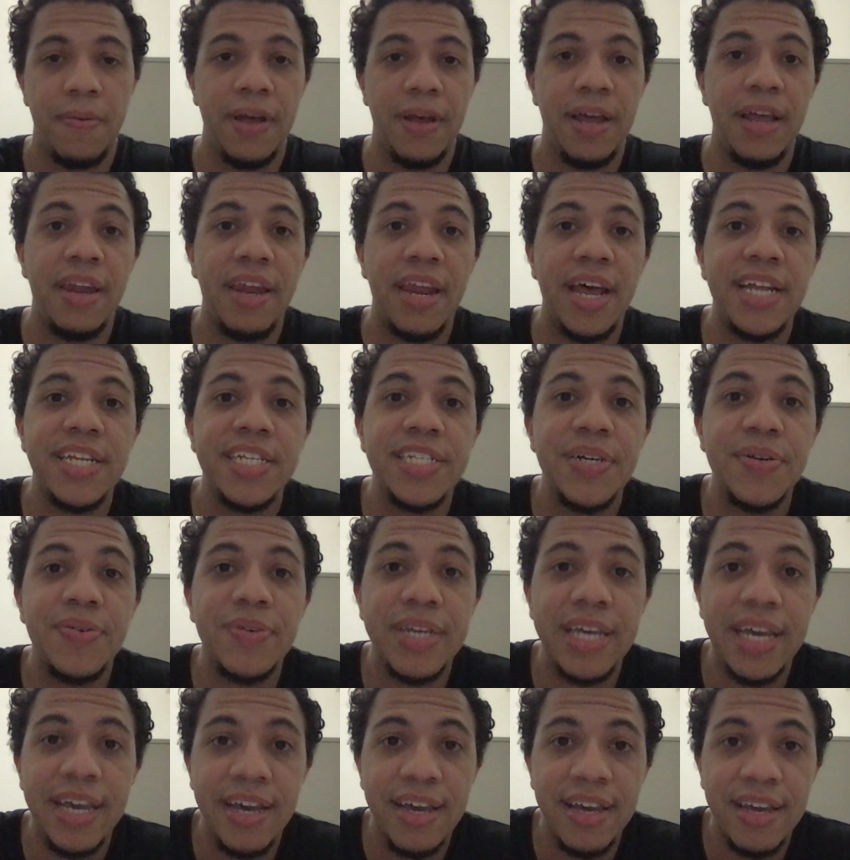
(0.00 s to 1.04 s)
and that's
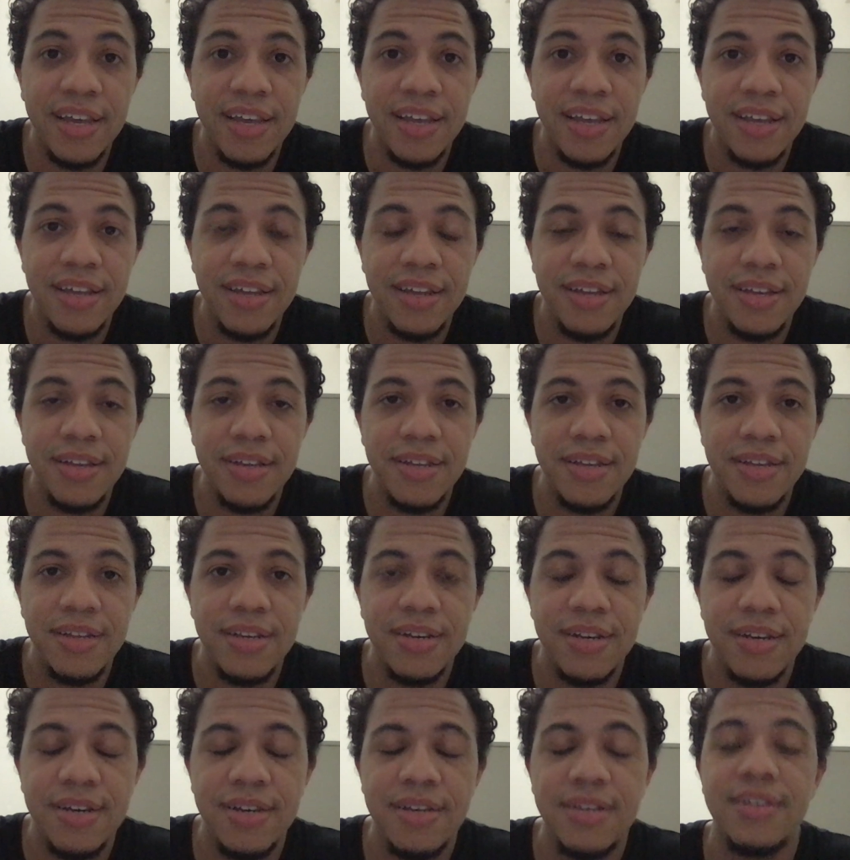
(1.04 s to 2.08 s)
okay
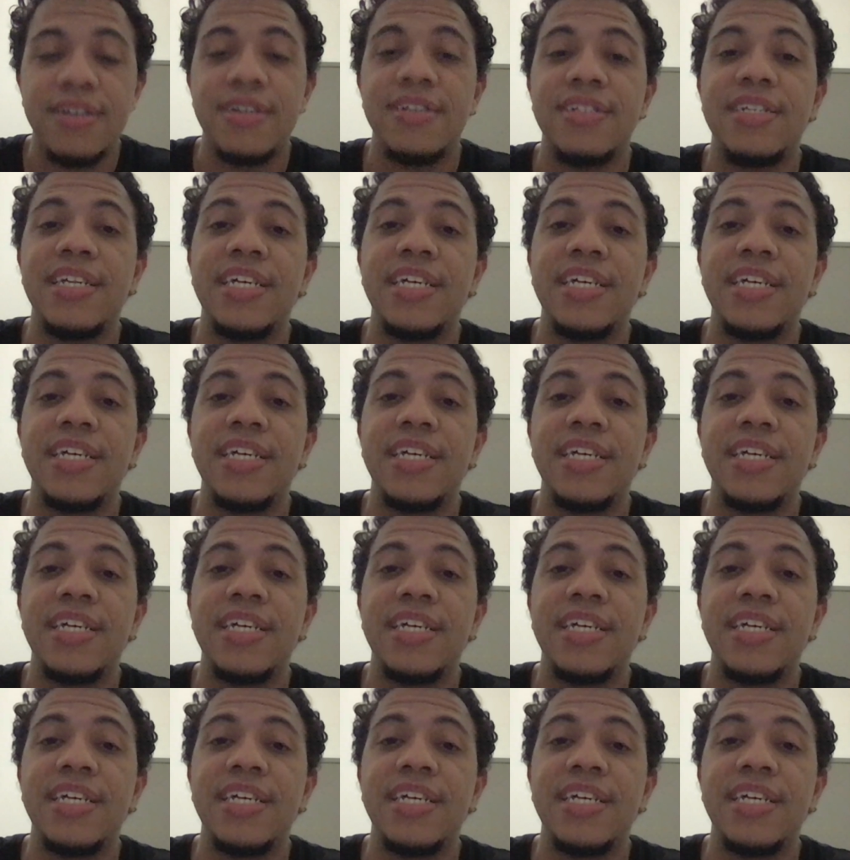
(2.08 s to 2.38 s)
because